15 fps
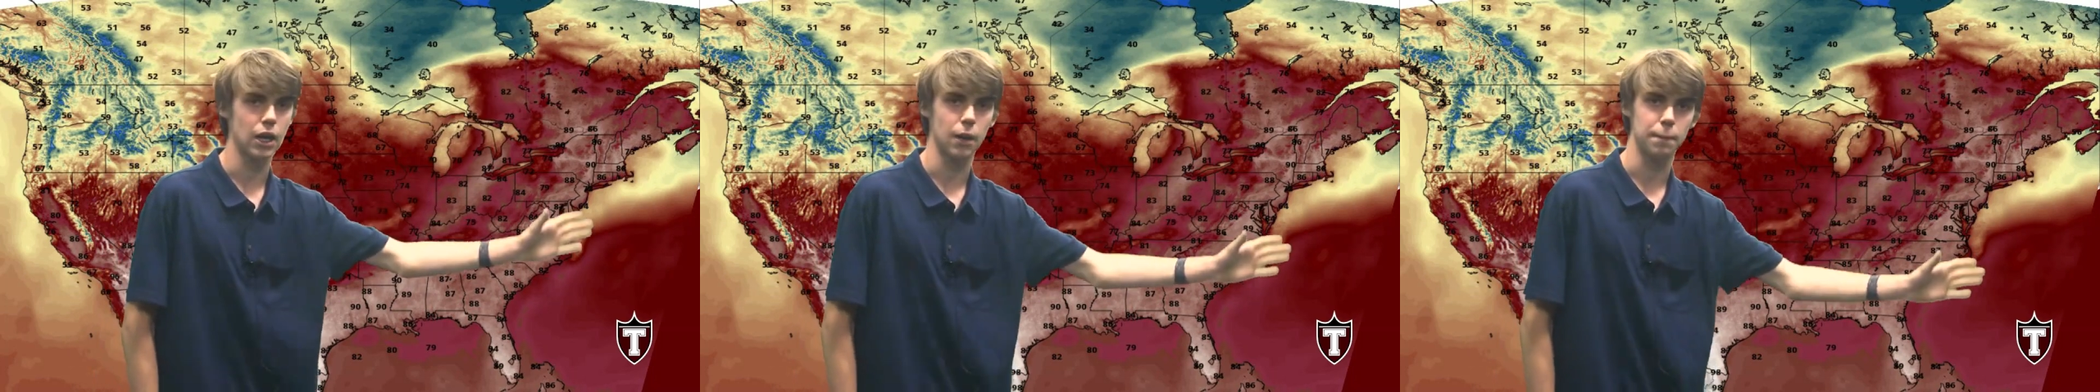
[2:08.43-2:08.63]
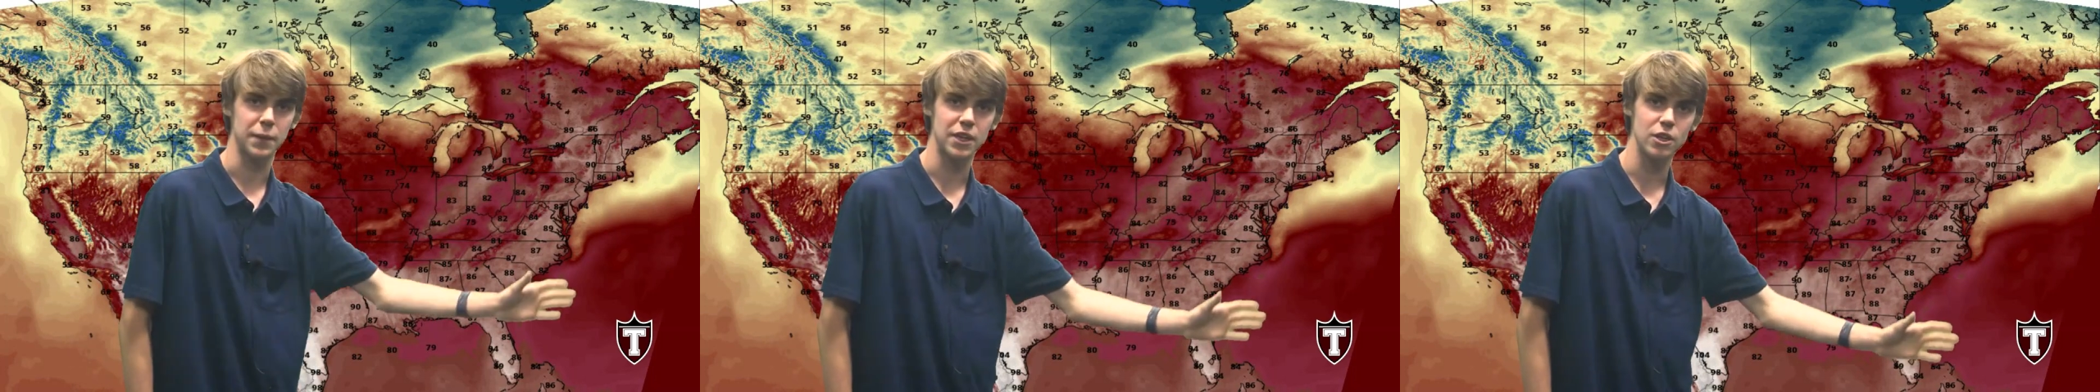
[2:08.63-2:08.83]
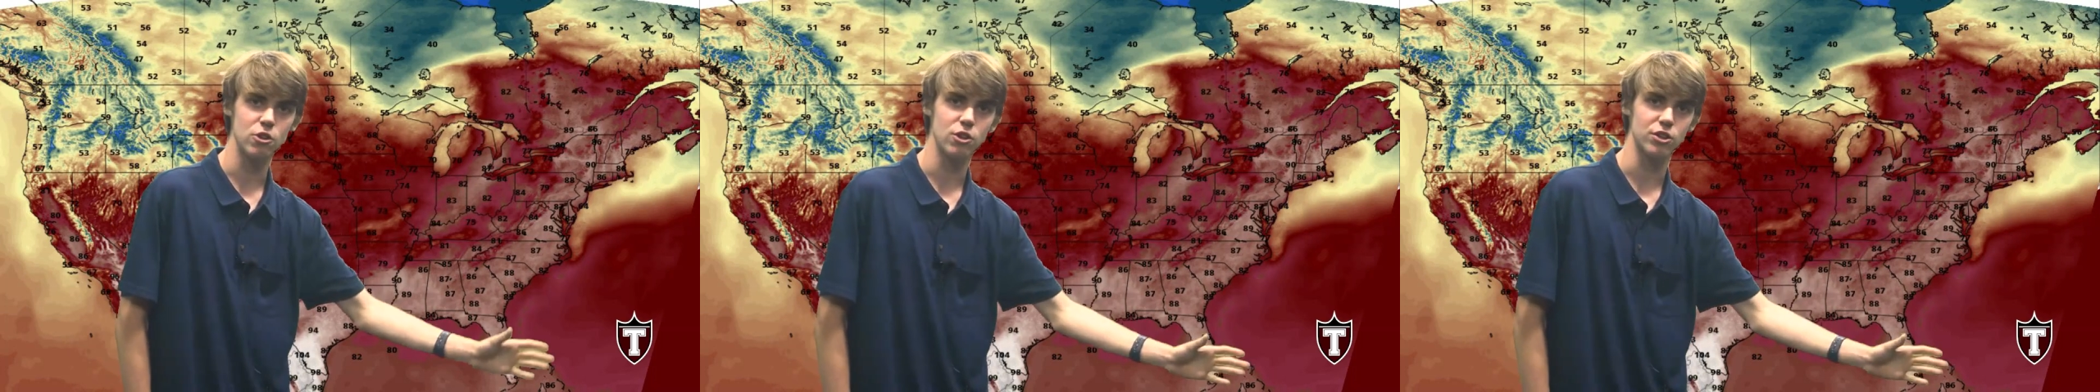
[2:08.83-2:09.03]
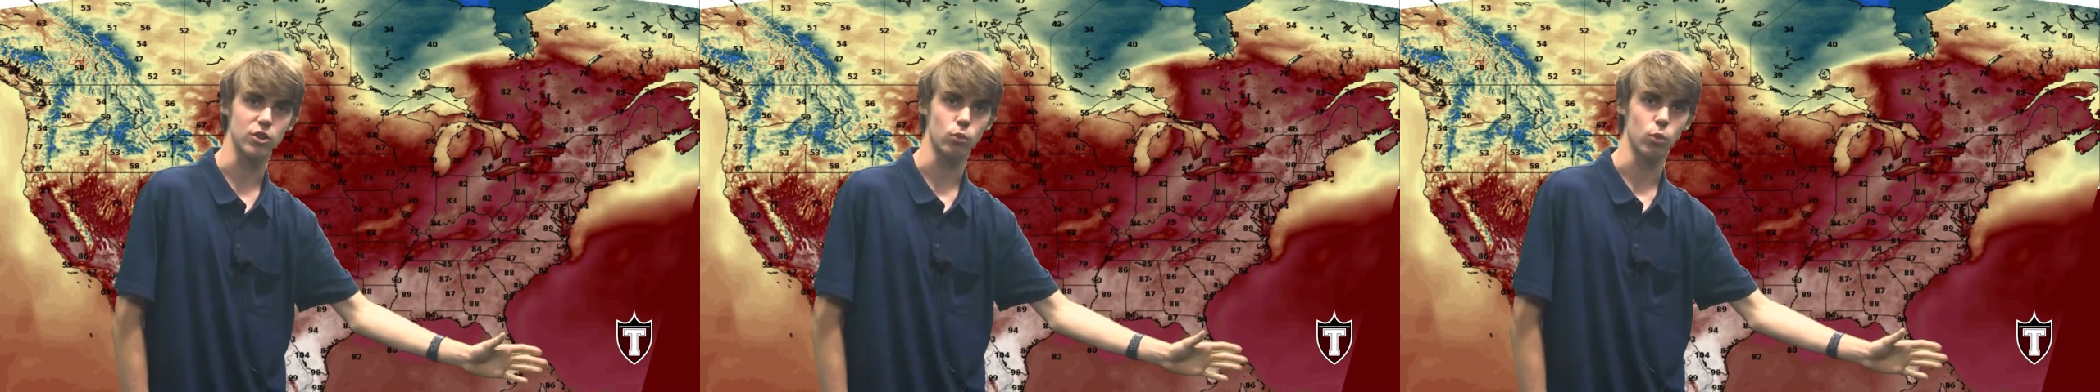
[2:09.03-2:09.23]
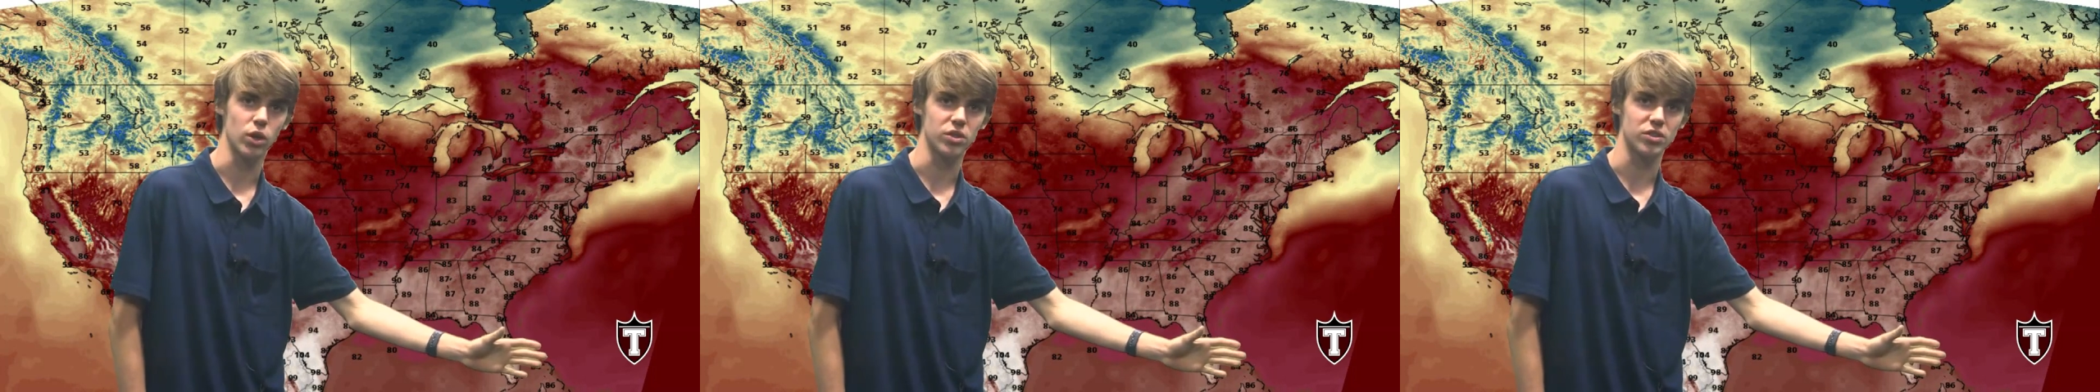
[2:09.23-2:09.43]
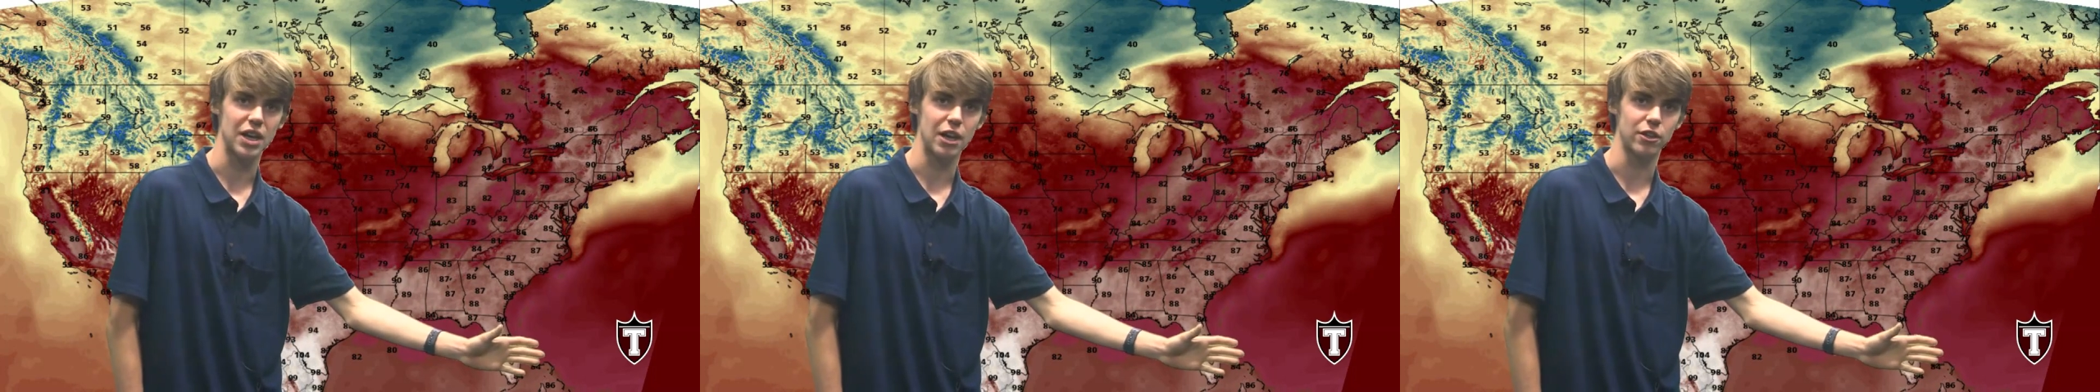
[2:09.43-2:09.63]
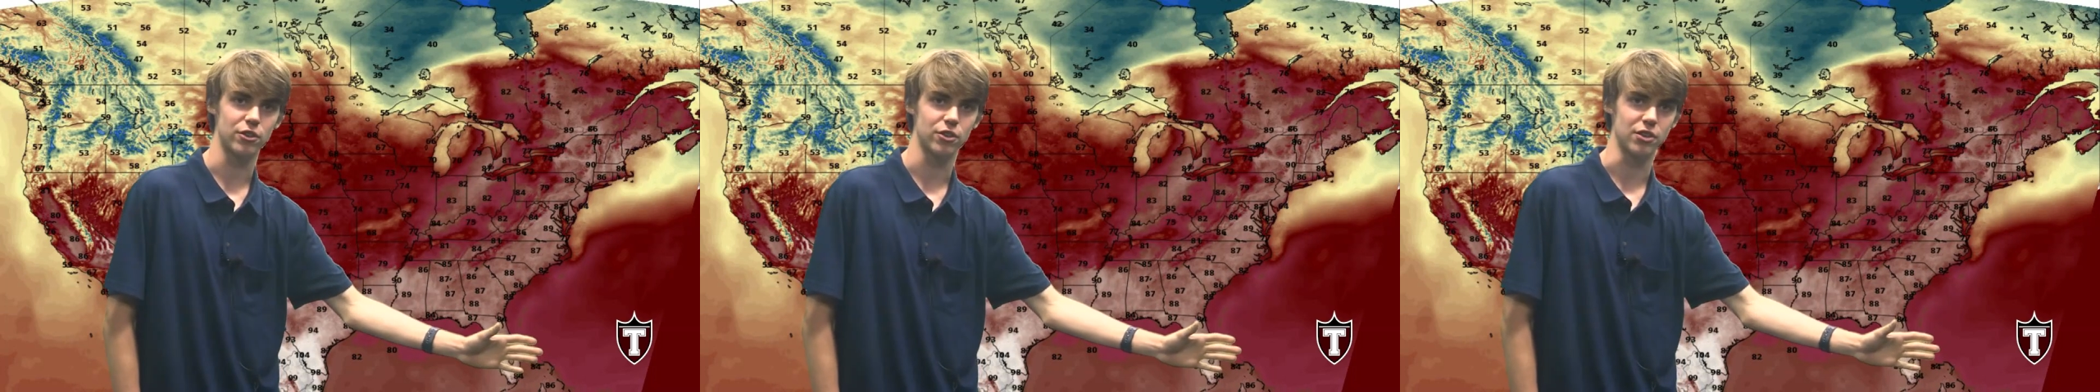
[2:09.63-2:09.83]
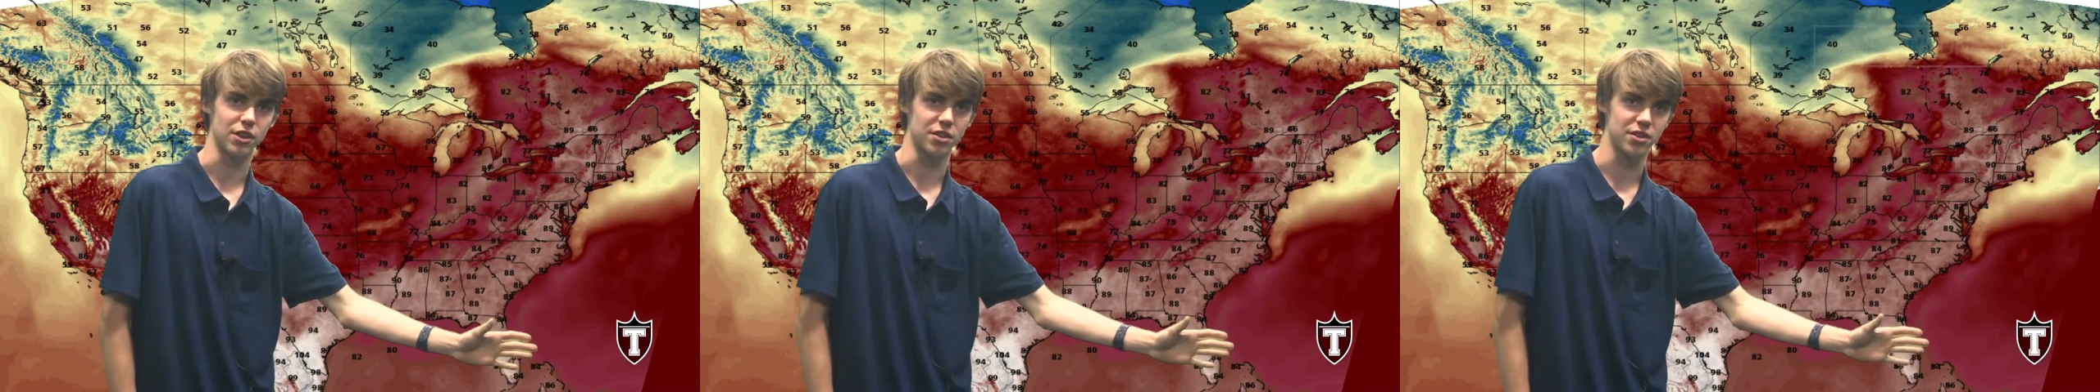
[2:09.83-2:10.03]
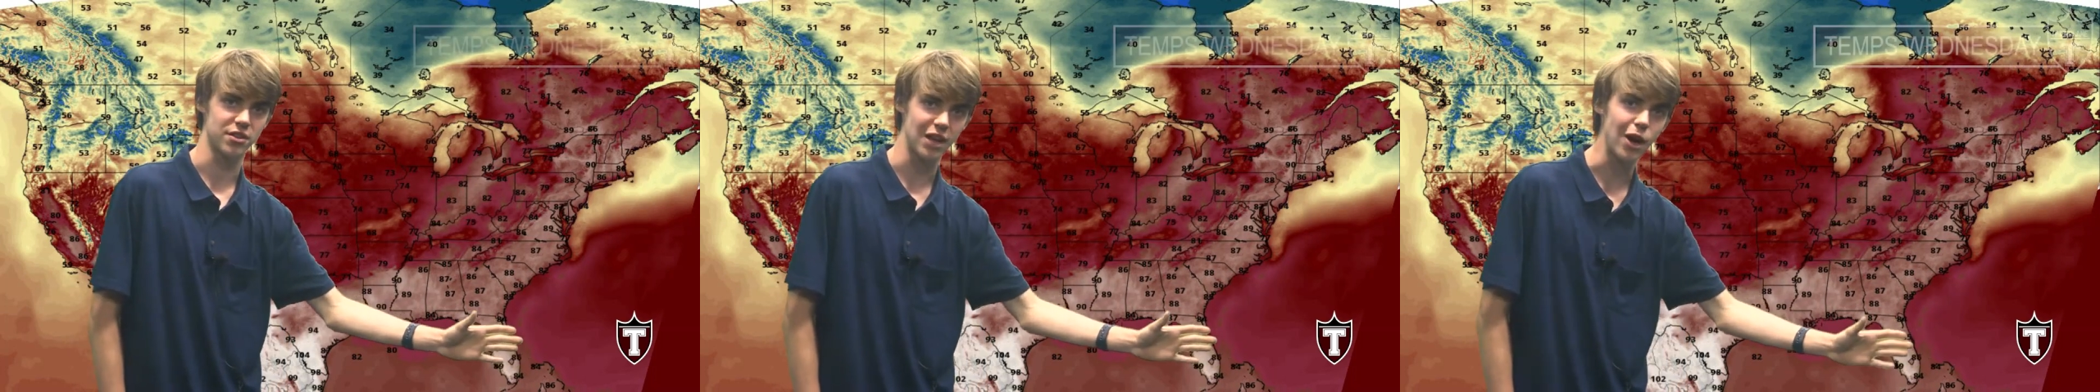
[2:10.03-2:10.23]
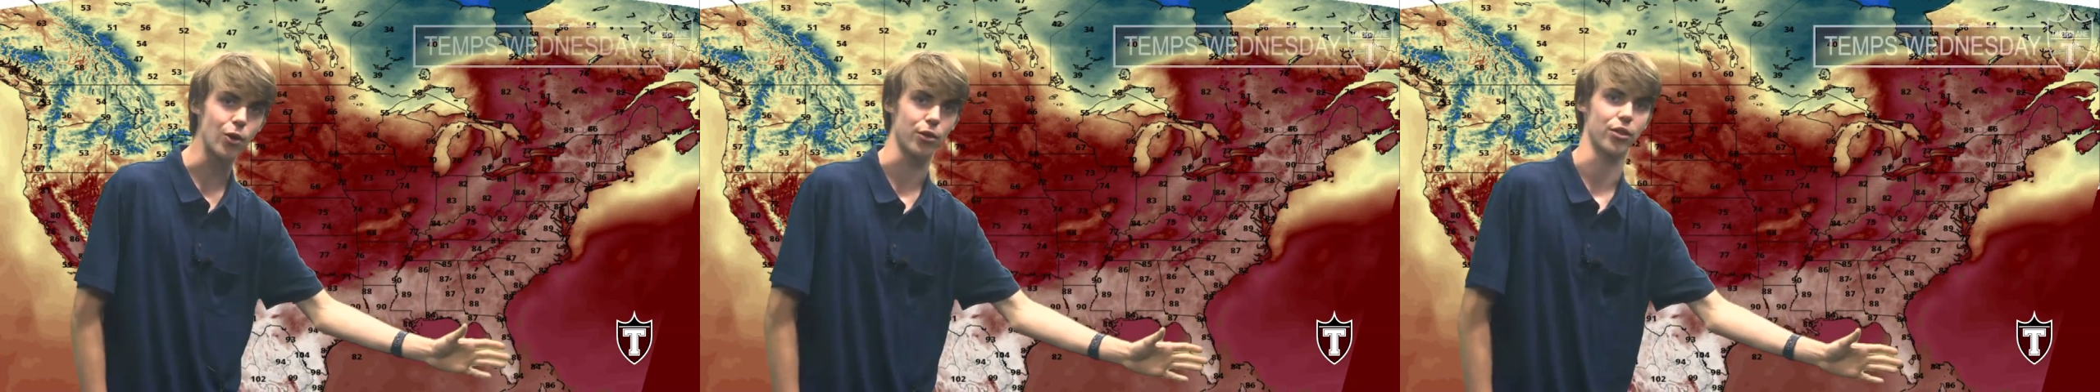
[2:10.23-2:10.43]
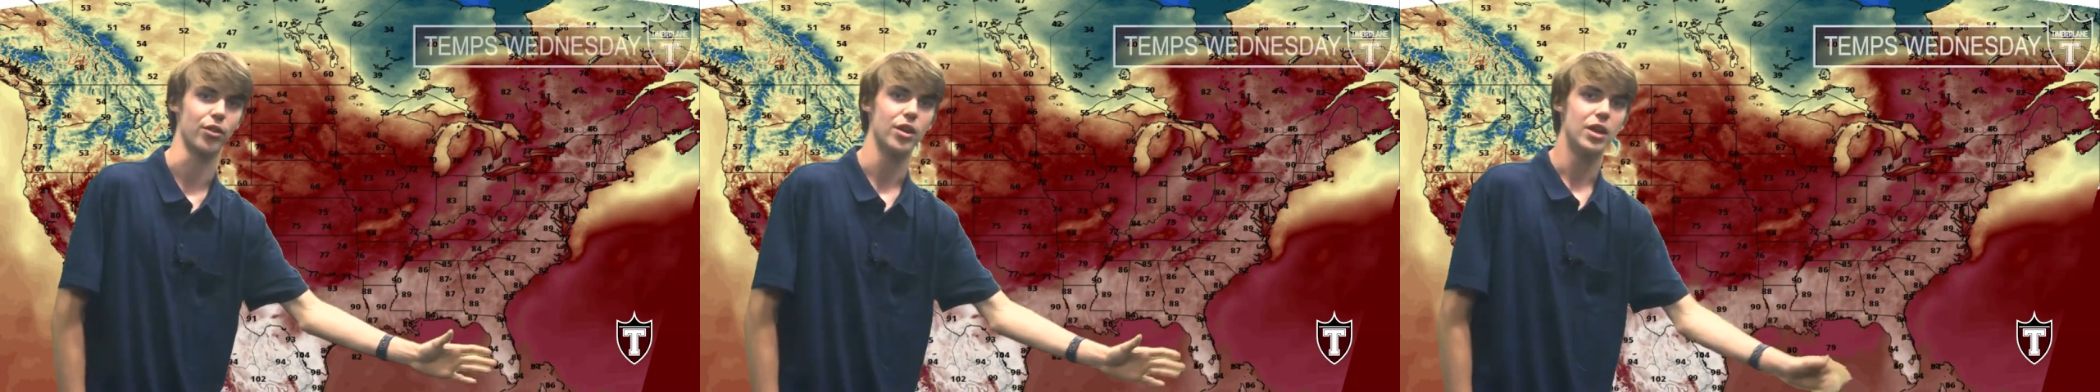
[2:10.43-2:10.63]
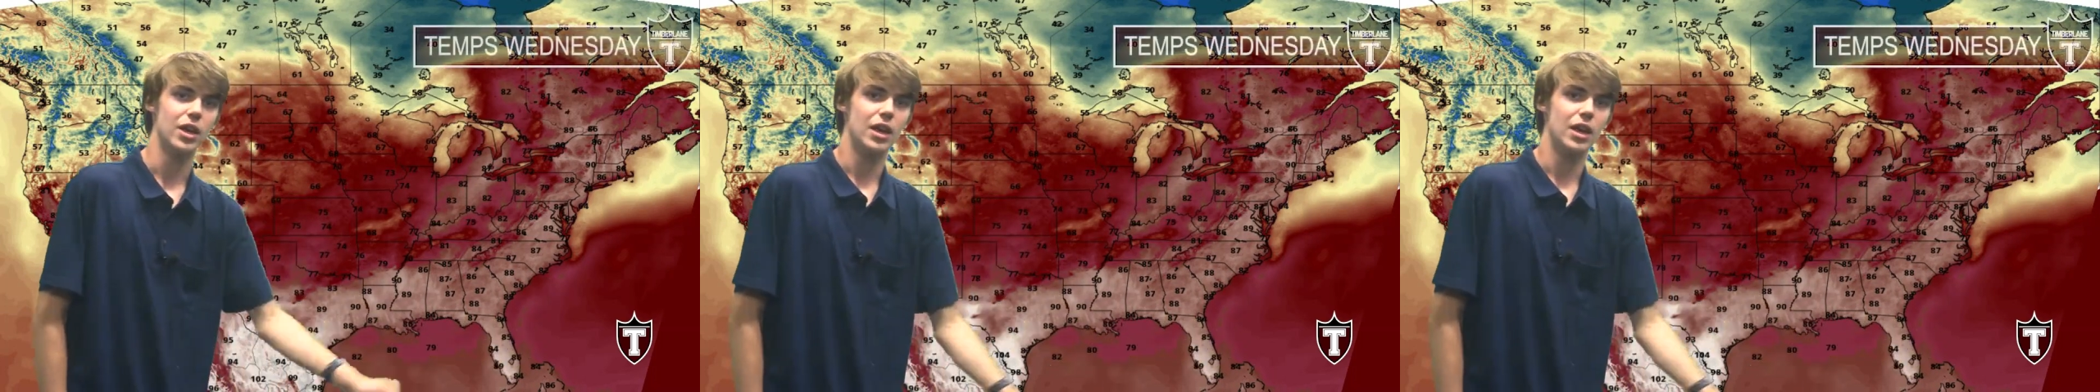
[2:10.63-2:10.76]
up here as it was down into the south.